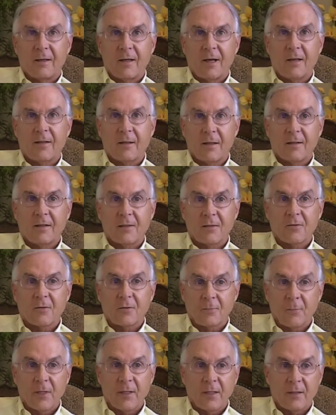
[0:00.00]
And I think that's
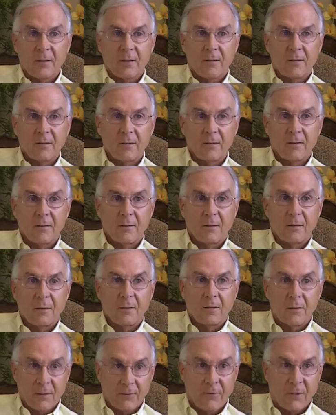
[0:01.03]
going to pay
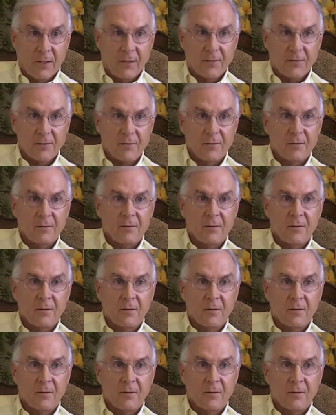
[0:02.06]
dividends.